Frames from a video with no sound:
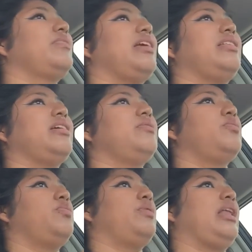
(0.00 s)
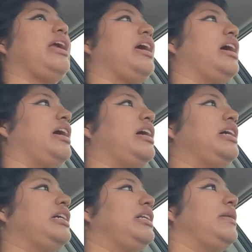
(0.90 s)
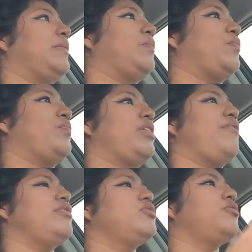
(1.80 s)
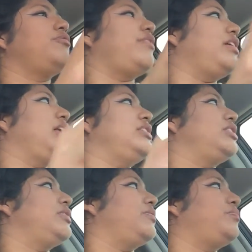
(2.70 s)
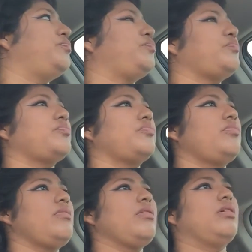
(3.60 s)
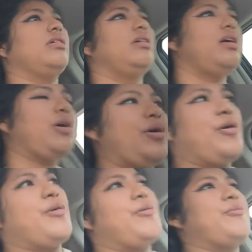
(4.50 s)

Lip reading: They did really good. They were so friendly too. I'm